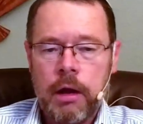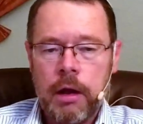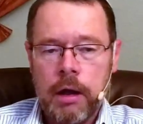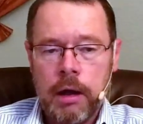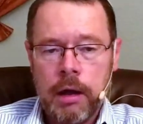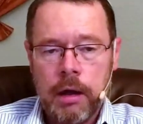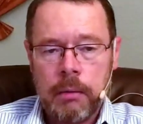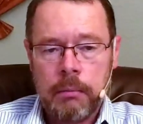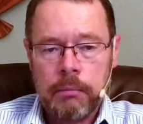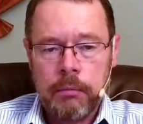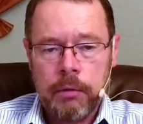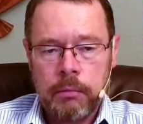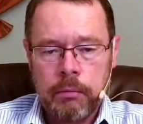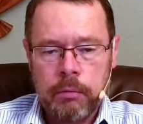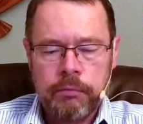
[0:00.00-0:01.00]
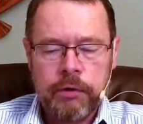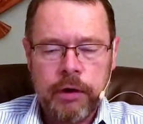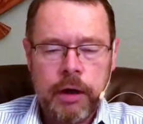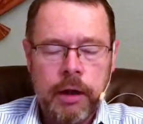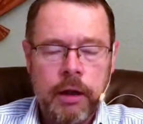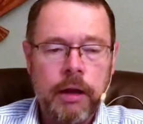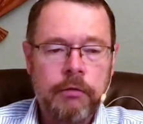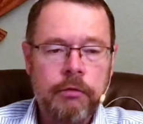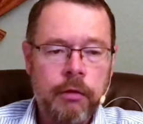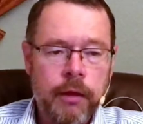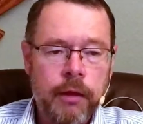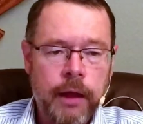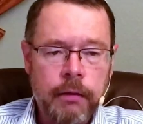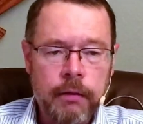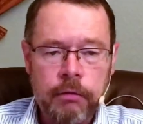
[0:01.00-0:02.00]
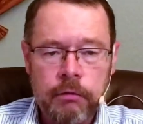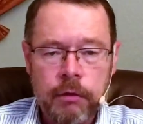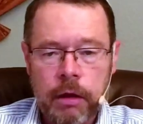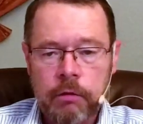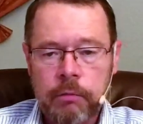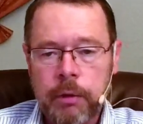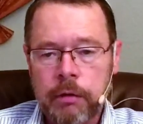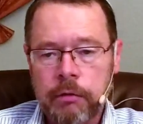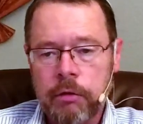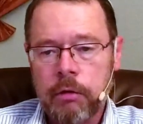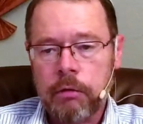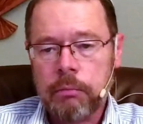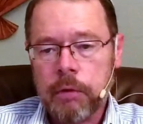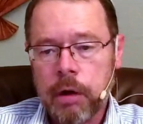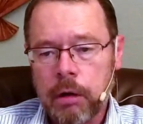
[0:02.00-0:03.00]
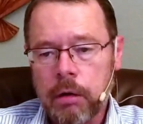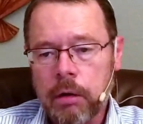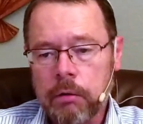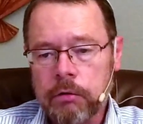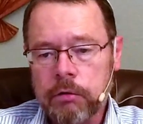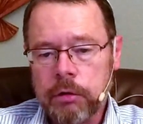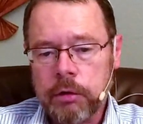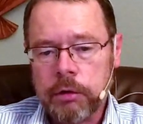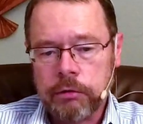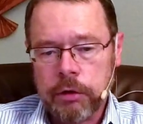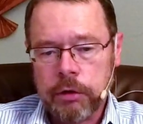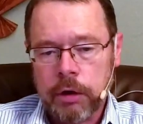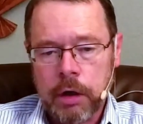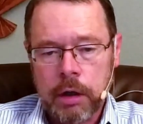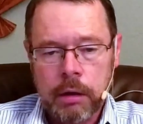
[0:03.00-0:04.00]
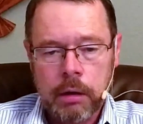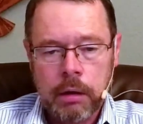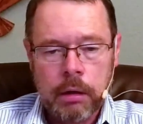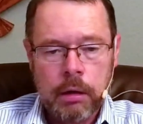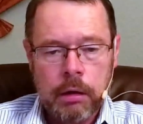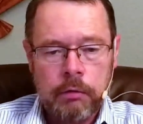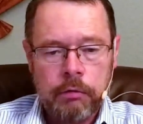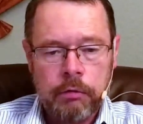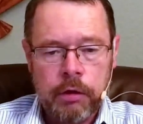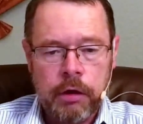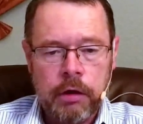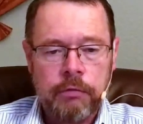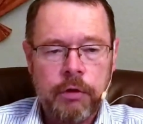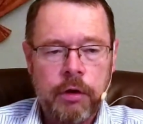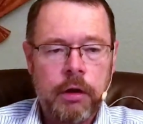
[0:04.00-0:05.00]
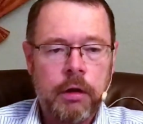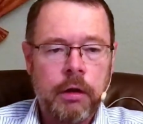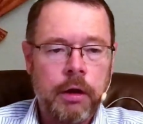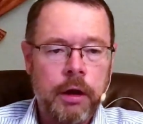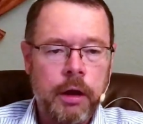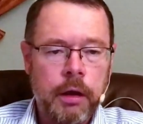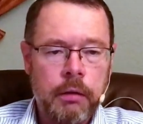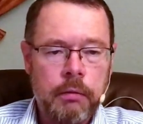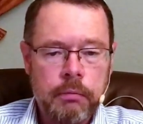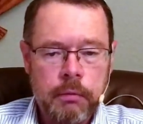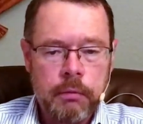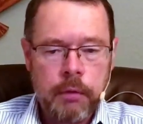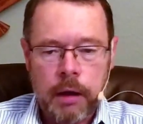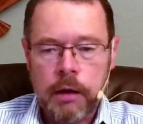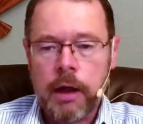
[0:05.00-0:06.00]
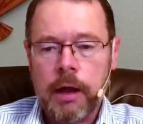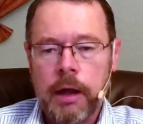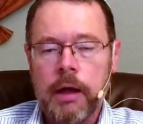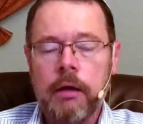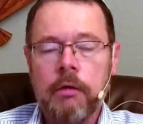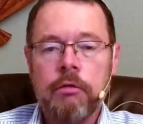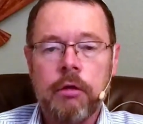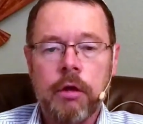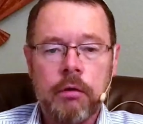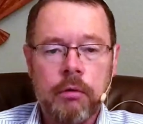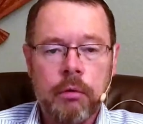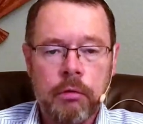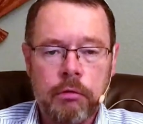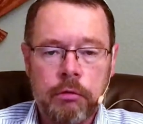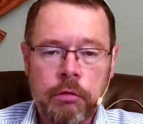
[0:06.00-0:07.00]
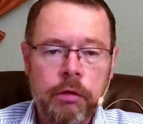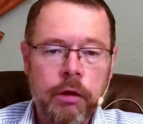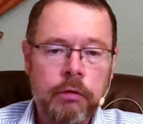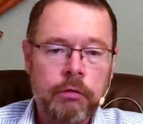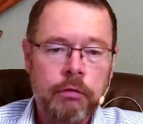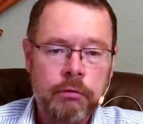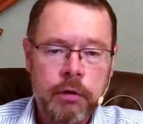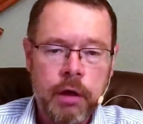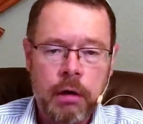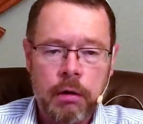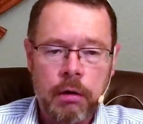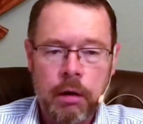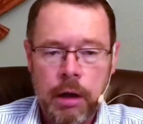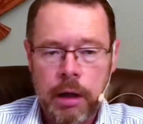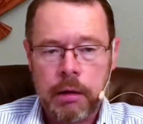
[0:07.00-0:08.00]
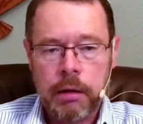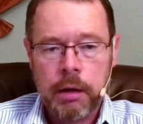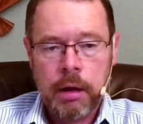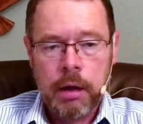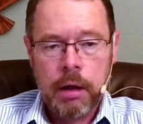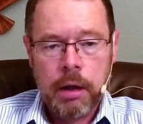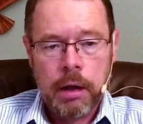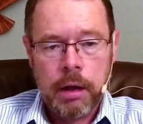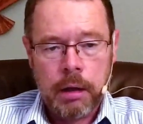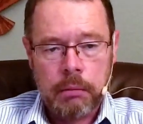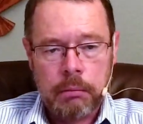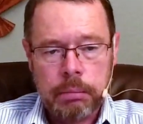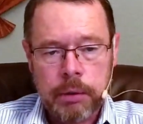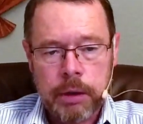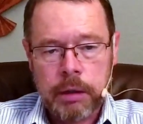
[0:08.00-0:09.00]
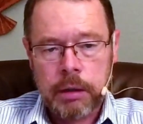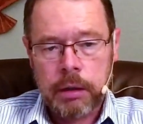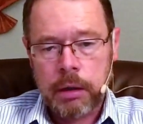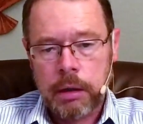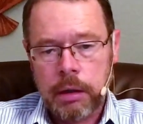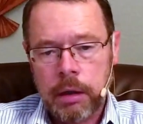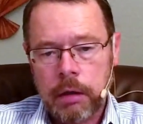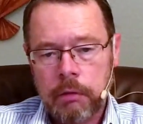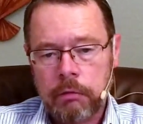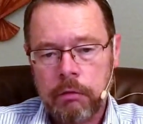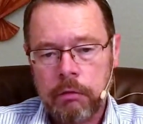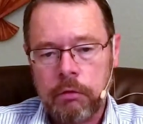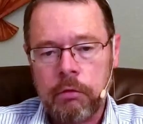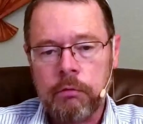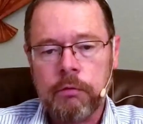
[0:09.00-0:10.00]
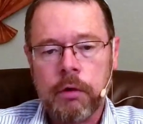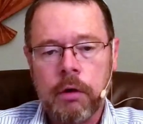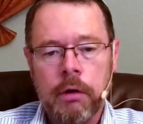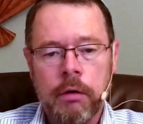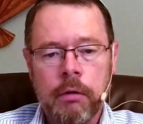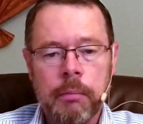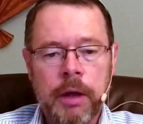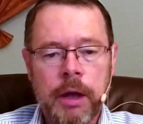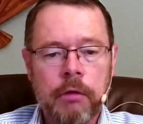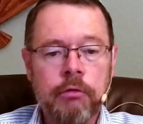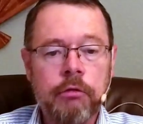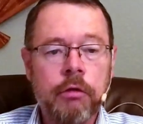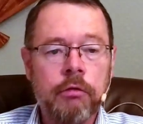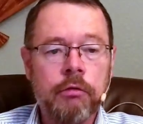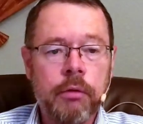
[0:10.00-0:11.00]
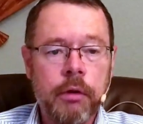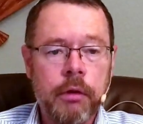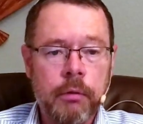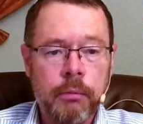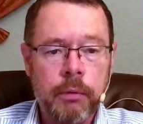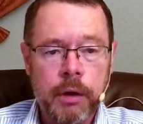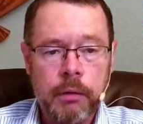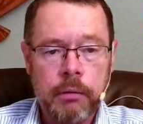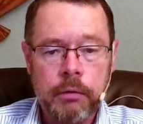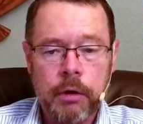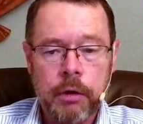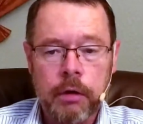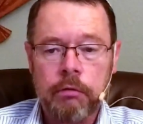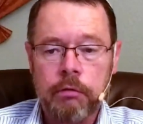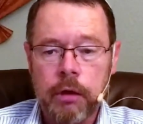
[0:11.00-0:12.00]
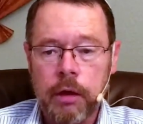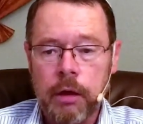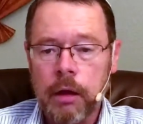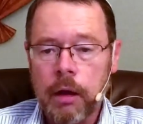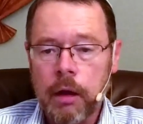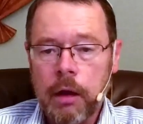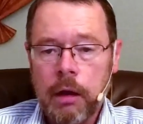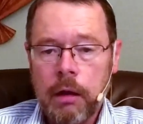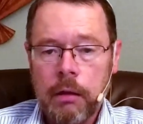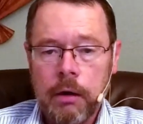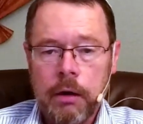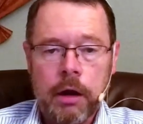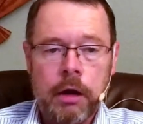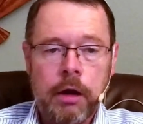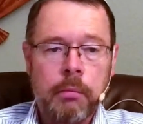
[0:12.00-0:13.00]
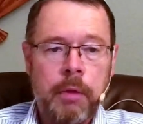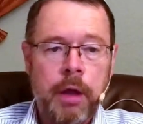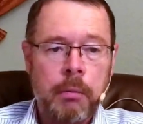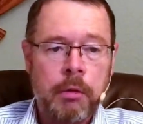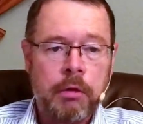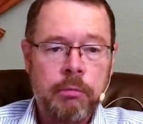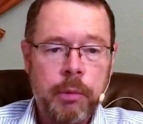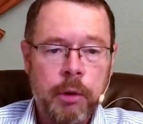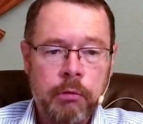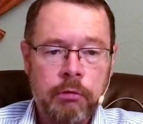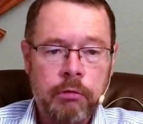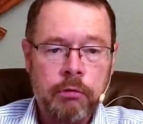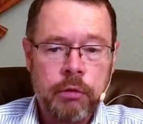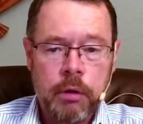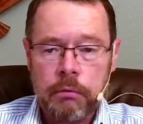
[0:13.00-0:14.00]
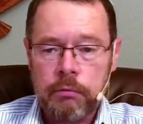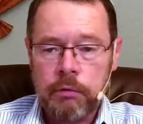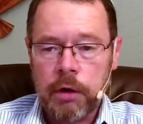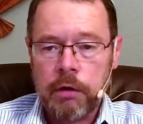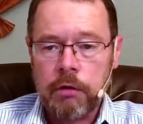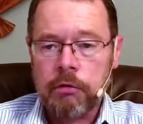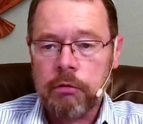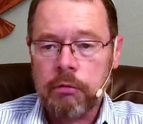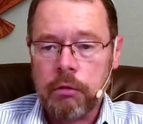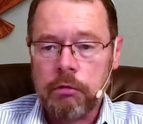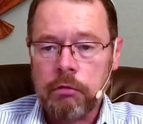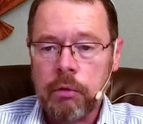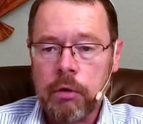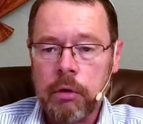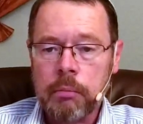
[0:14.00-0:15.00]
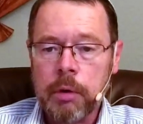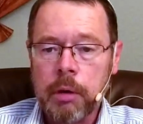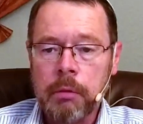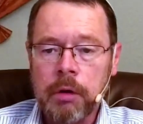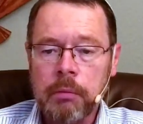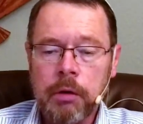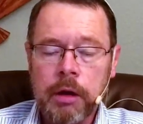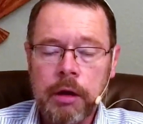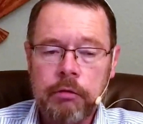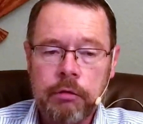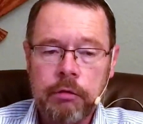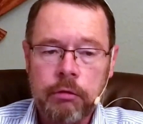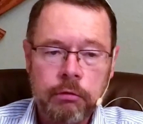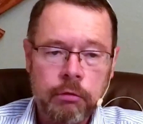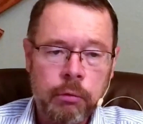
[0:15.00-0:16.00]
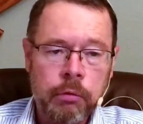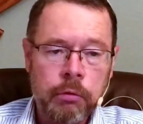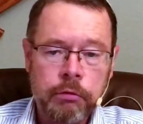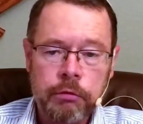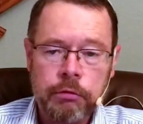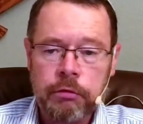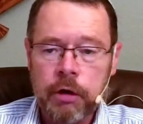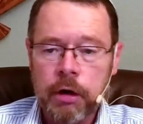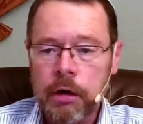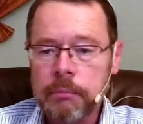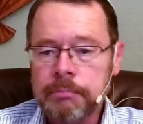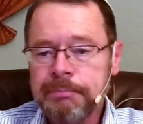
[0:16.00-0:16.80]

We're finding less of that these days because our culture has gone significantly antagonistic towards the things of Adonai. But it isn't too far in the past history that we did see the 10 Commandments posted in various and assorted public places, schools, etc.